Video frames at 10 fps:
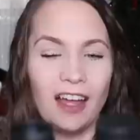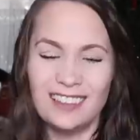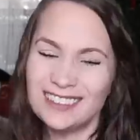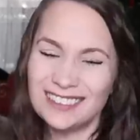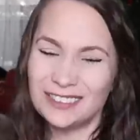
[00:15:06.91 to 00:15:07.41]

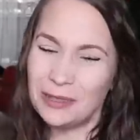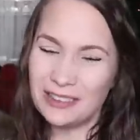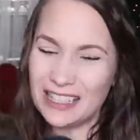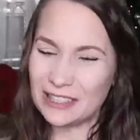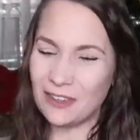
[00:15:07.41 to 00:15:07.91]
uh,
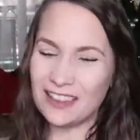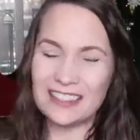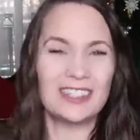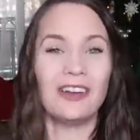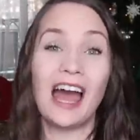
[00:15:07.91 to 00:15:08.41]
will these fit
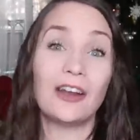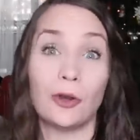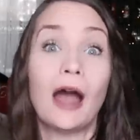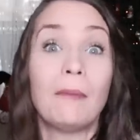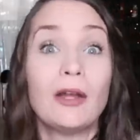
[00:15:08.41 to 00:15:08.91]
this dog? I don't
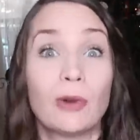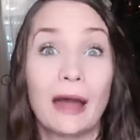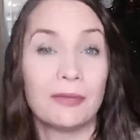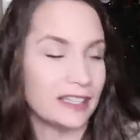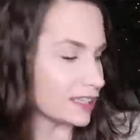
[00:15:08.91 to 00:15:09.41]
know, I might
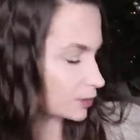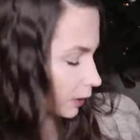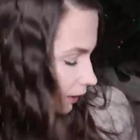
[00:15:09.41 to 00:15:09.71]
wrap these as